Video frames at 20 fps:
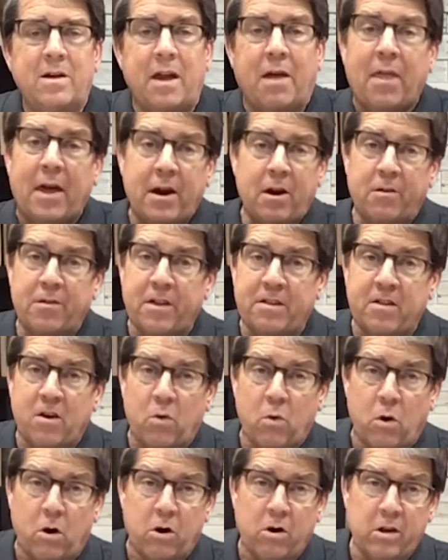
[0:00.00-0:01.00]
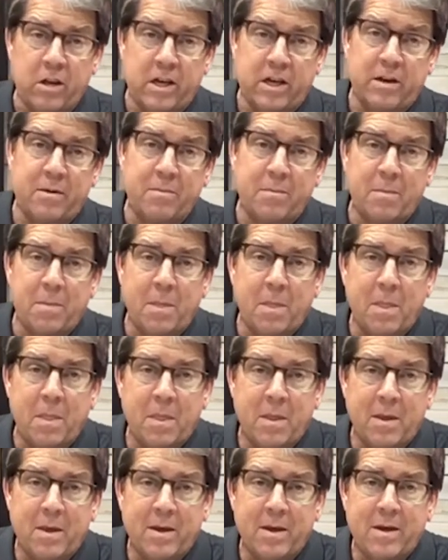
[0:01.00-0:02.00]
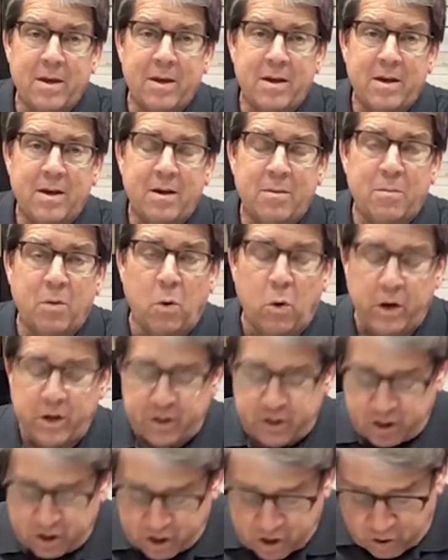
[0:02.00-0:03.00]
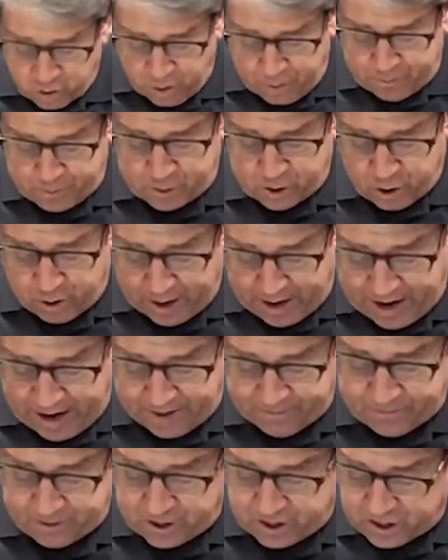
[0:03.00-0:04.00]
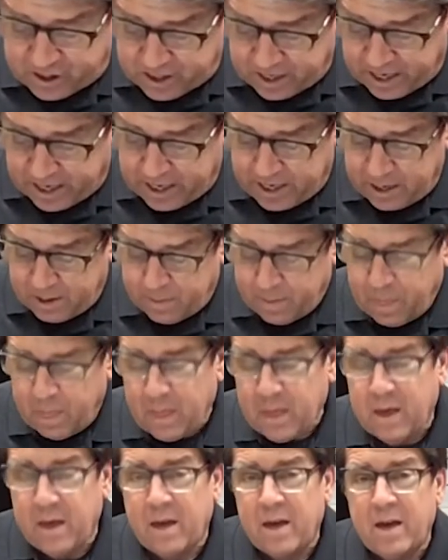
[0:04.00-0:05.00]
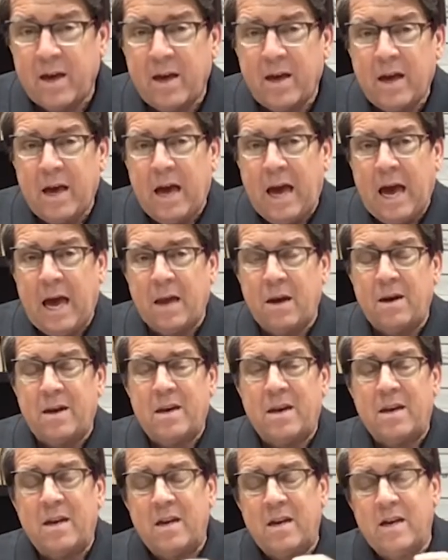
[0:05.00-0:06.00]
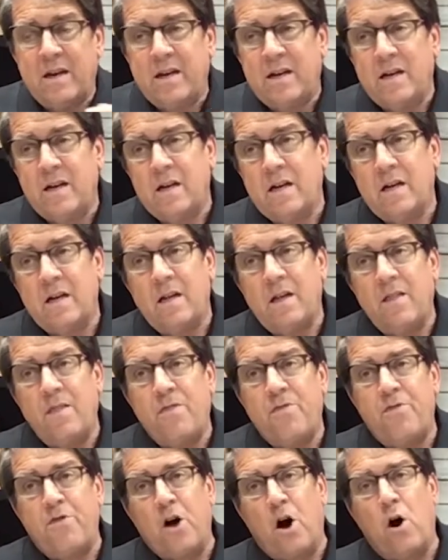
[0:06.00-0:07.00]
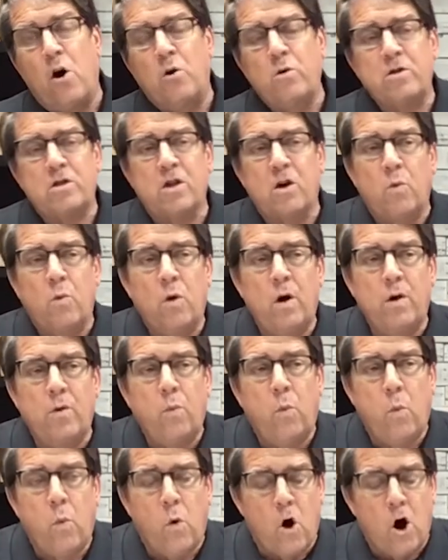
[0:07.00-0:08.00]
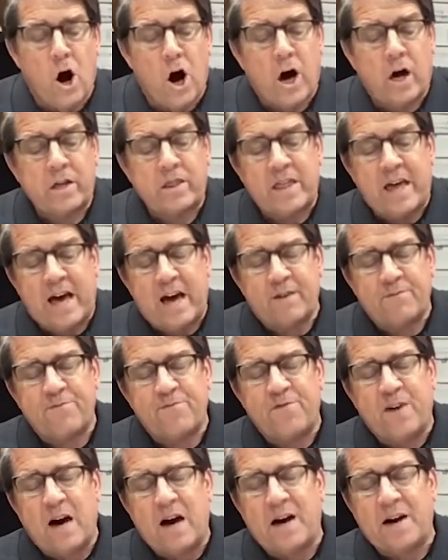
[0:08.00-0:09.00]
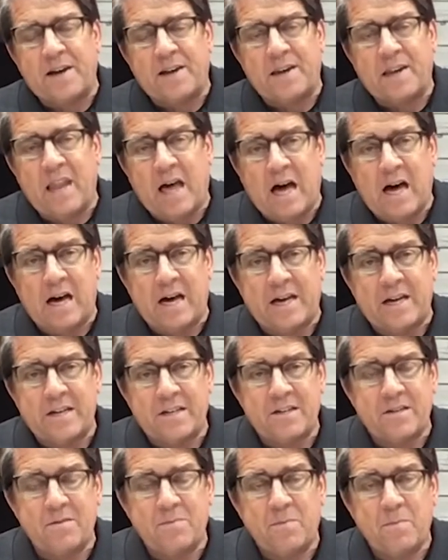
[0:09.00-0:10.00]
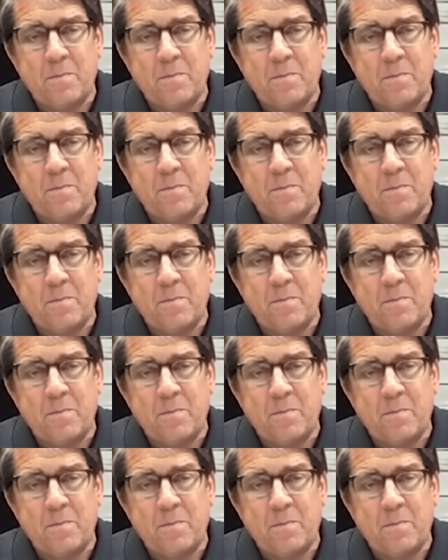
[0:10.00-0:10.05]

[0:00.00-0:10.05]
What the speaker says: Now, they don't think they're worldly, but what does the Scripture have to say? And those that would walk that fine line